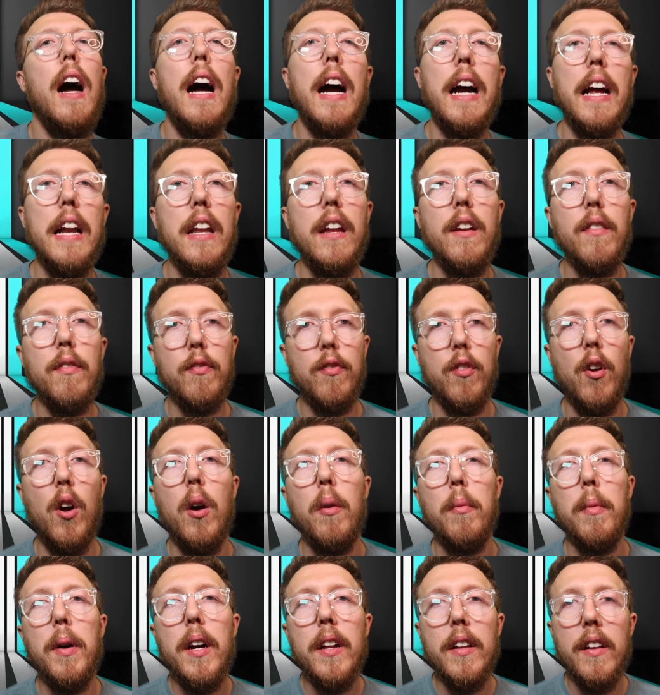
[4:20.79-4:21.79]
hiding
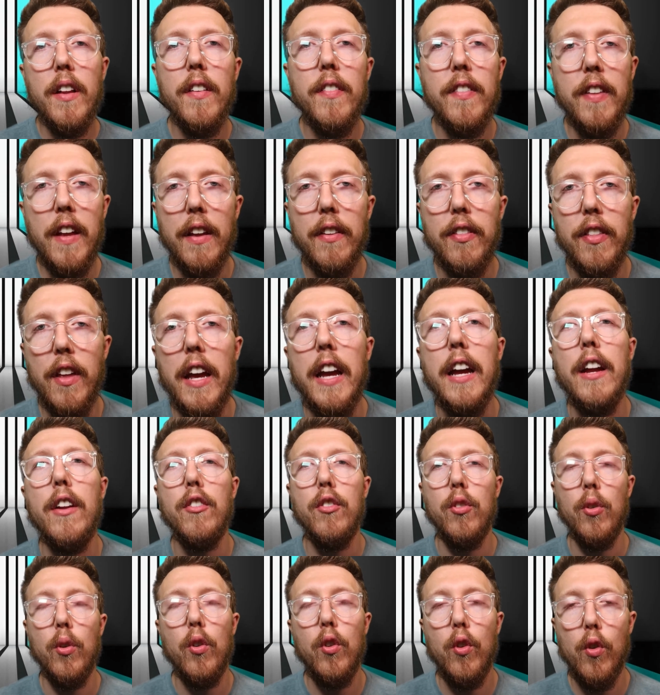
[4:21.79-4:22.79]
from the Death
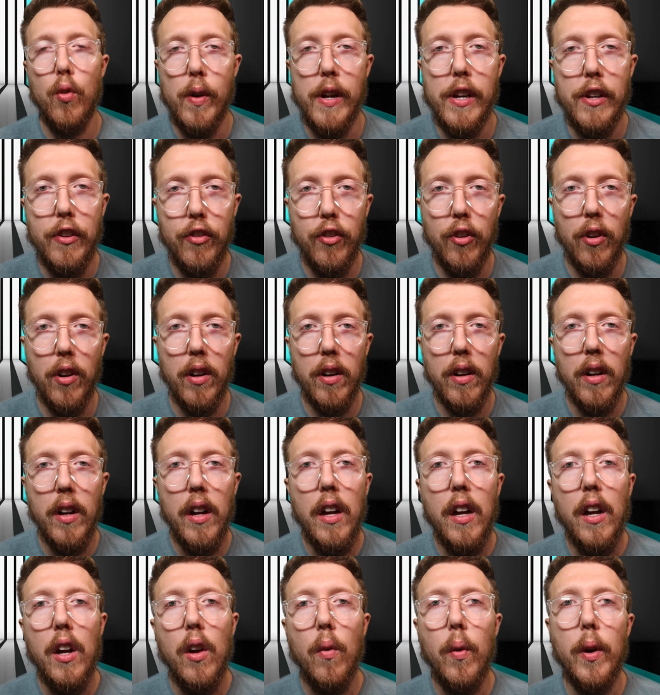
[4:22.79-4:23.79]
Angel creature.
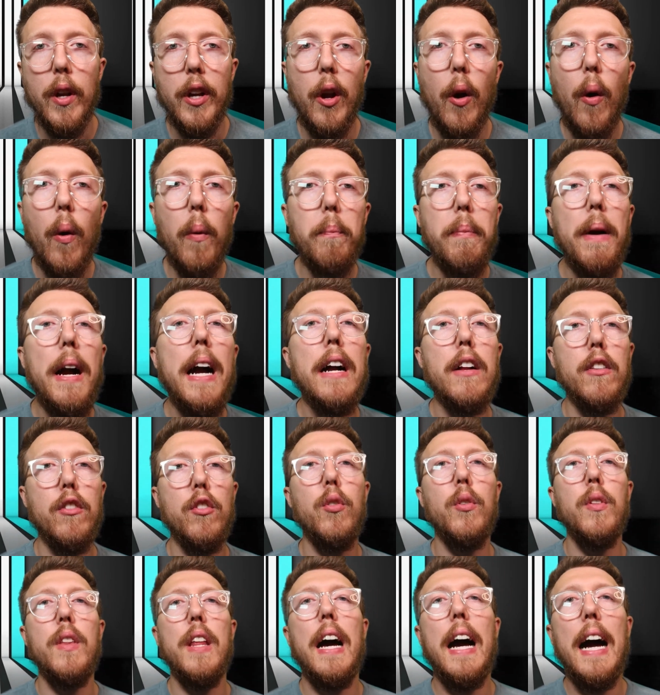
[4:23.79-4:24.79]
We go back
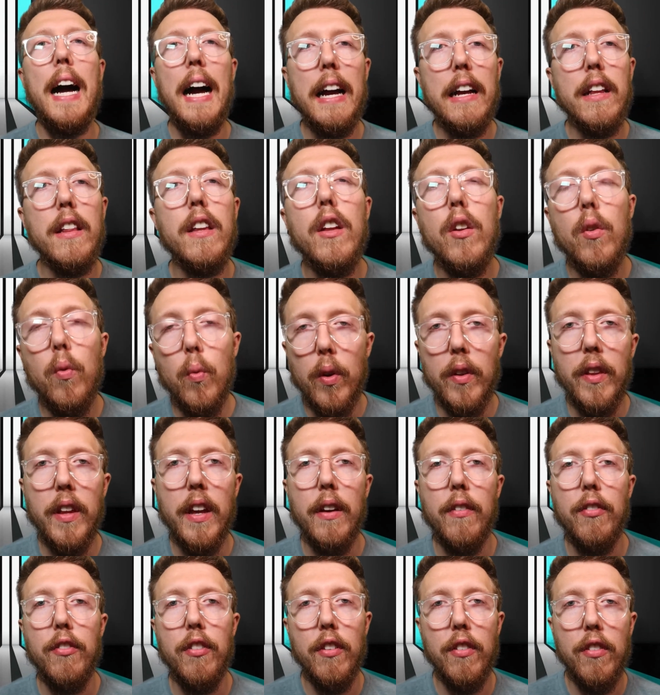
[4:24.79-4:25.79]
to the island where they
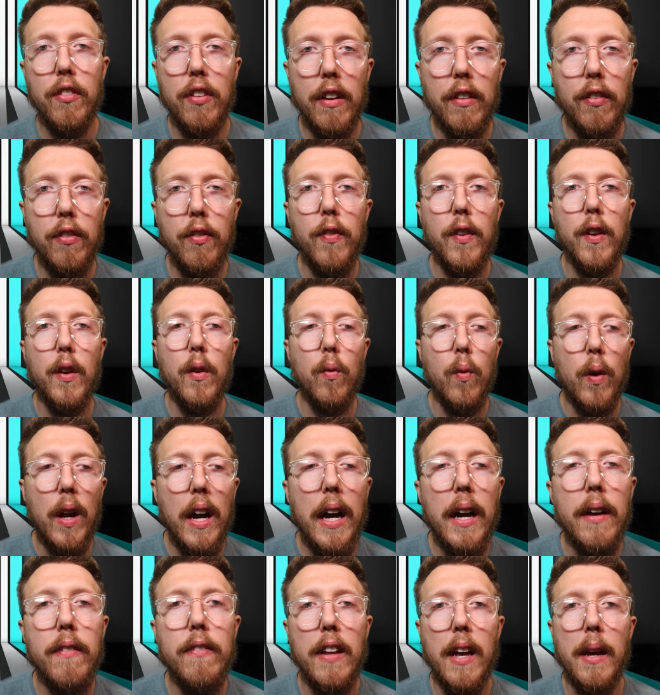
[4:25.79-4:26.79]
have successfully
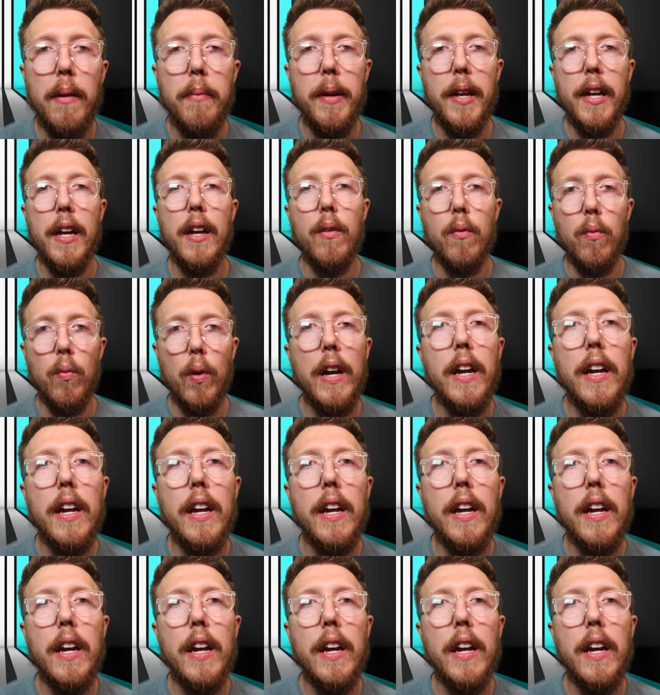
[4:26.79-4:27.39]
arrived, Emmett and